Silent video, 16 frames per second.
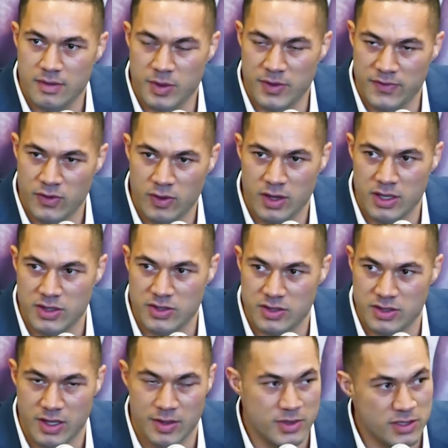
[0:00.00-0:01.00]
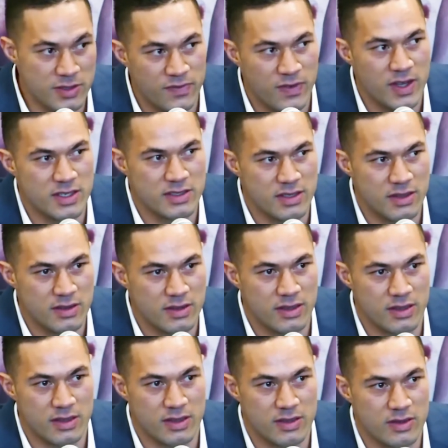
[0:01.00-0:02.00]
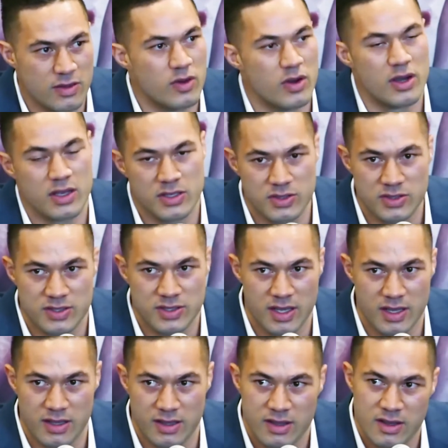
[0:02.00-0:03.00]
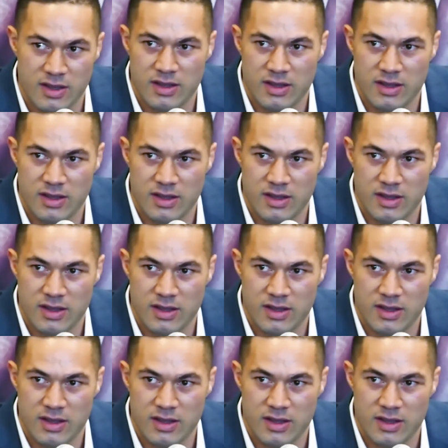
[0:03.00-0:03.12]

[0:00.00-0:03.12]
Before, I used to come into fights and think, or I used to say,